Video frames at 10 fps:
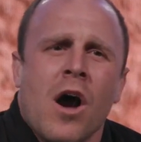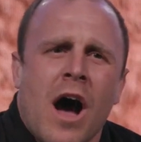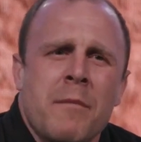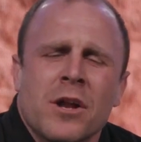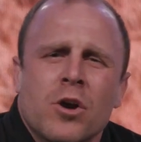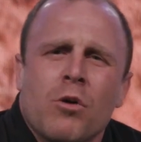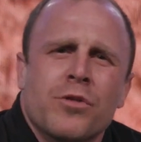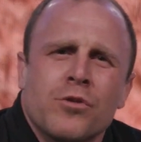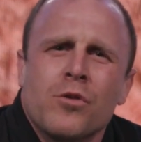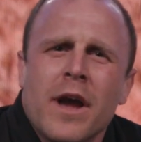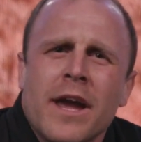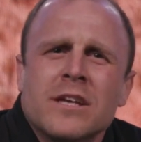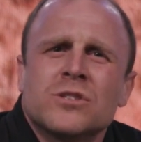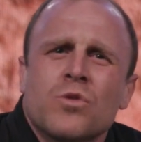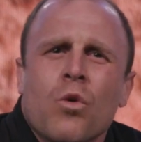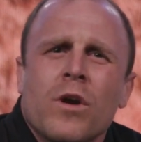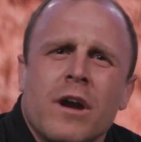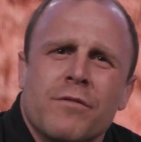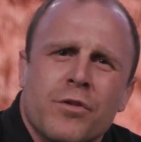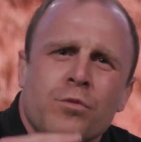I'm going to go through a story
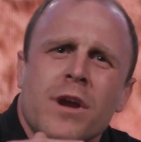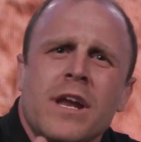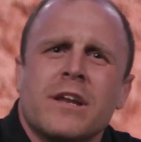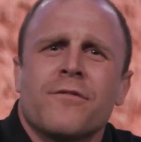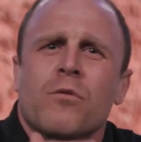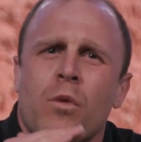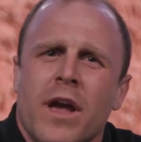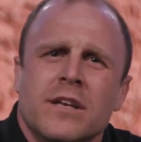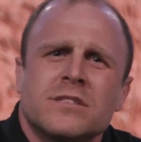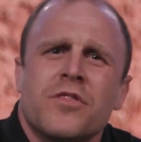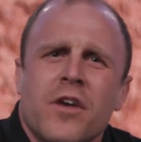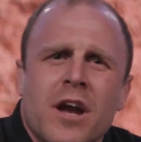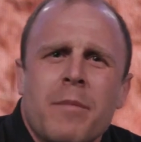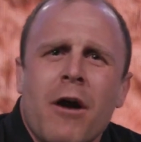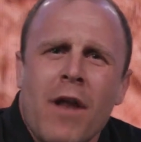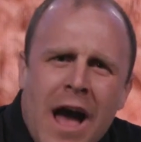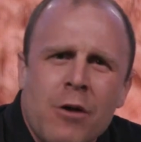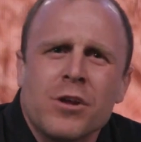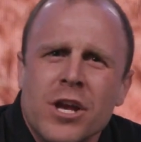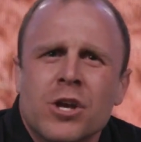of 3 different ways to think about
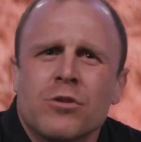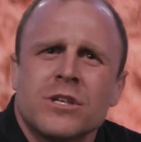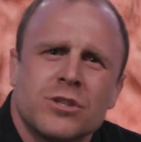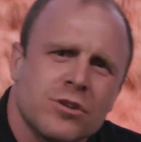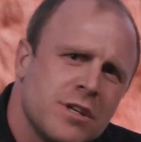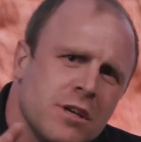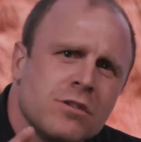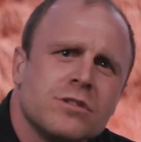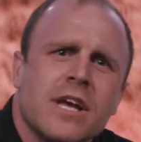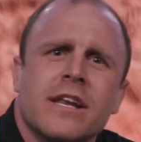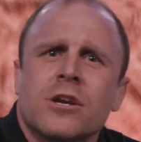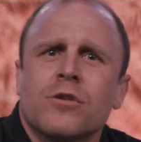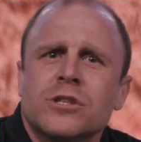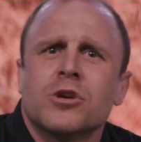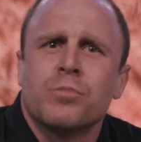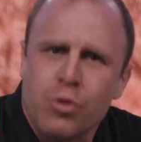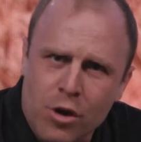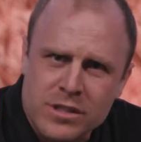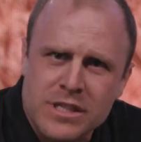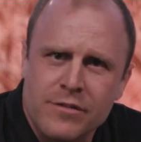how to increase your yields and increase your
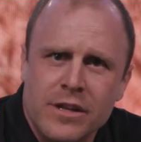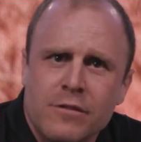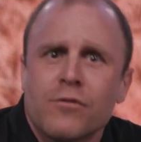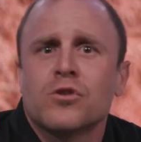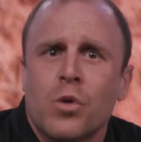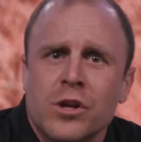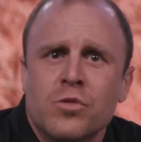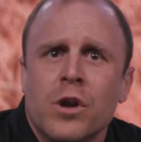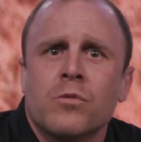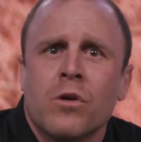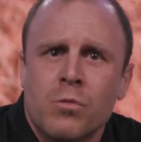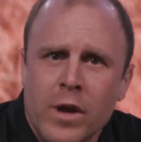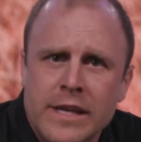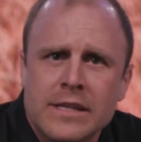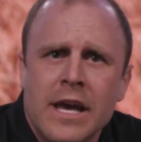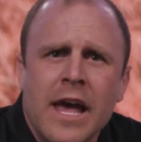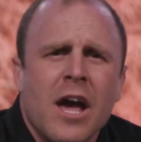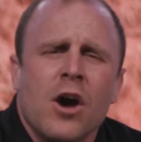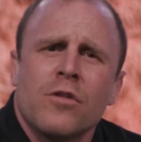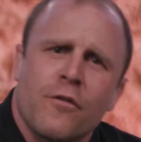productivity for 2021 wheat.
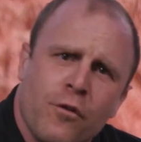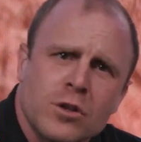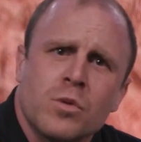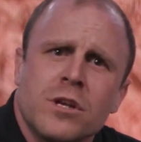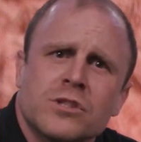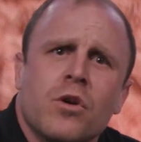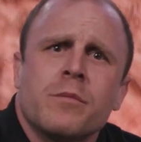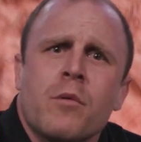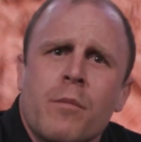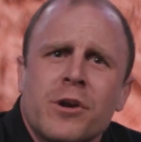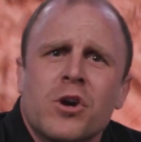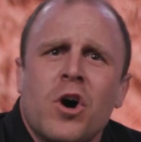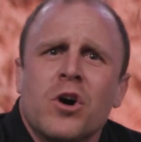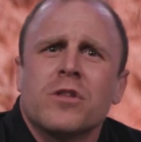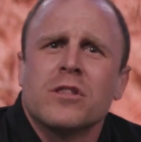The first one is going to be what we call the